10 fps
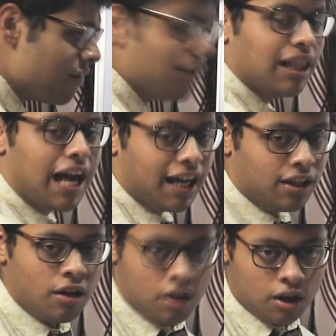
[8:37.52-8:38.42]
leave a
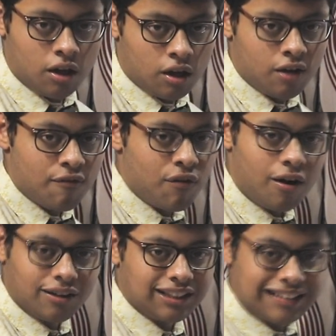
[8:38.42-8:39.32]
line
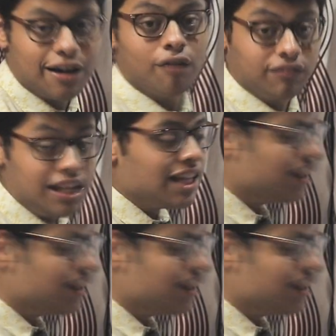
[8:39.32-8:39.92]
for the sake of